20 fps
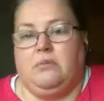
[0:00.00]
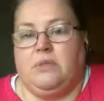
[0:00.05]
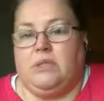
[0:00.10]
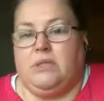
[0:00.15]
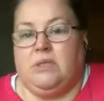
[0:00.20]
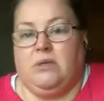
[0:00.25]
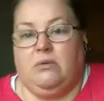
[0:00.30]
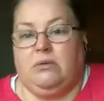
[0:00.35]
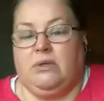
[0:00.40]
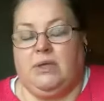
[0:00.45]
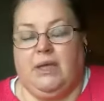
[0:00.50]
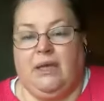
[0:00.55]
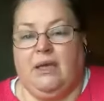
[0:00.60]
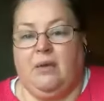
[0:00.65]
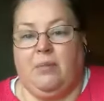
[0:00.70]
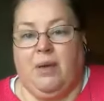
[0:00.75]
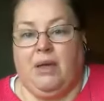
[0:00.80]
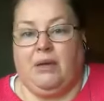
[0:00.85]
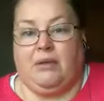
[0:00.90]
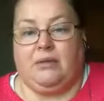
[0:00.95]
So think
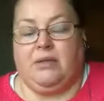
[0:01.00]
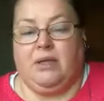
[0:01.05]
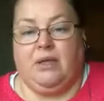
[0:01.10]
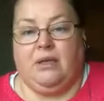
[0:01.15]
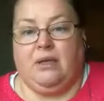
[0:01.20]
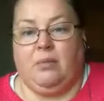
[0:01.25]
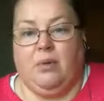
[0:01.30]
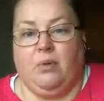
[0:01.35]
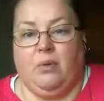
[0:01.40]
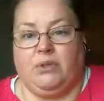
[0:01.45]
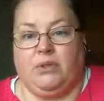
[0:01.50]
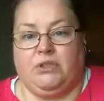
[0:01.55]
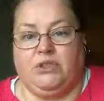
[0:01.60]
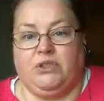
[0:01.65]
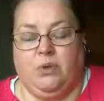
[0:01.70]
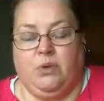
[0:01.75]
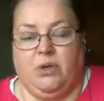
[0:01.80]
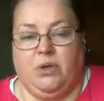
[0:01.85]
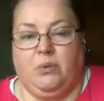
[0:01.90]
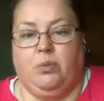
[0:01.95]
about it. Think about what
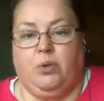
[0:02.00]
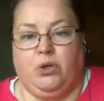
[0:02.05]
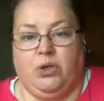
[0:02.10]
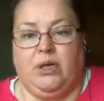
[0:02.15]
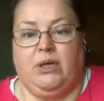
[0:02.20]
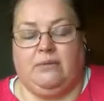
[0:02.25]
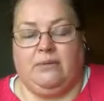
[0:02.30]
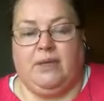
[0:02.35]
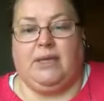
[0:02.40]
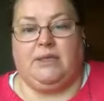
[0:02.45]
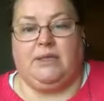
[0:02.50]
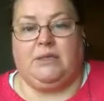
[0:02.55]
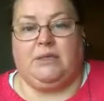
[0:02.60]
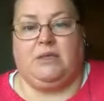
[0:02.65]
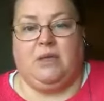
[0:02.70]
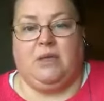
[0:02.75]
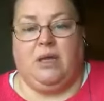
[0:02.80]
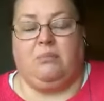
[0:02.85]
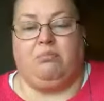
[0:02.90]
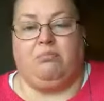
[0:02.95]
you want to put on that
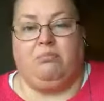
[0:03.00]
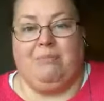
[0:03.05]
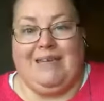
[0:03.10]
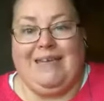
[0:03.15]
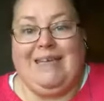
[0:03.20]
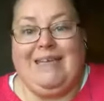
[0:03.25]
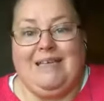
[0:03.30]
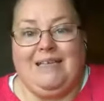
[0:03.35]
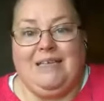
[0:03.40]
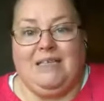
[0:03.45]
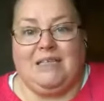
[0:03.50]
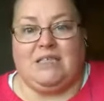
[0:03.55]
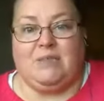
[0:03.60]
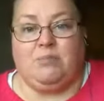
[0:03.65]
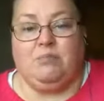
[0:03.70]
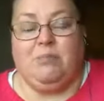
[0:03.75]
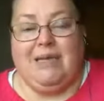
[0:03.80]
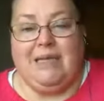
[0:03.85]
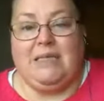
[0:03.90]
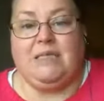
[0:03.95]

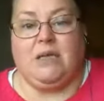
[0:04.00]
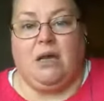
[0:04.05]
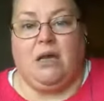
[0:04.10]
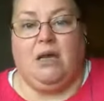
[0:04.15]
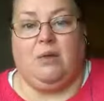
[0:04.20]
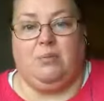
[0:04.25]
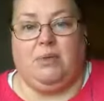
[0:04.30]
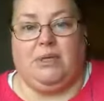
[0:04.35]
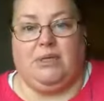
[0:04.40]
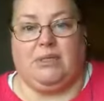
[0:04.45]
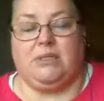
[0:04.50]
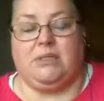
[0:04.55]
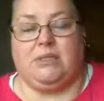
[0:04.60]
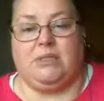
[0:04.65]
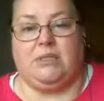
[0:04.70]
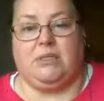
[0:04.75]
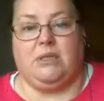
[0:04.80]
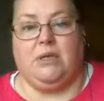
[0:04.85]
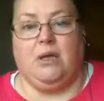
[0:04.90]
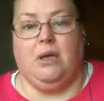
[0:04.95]
me time
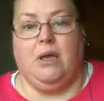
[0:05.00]
list.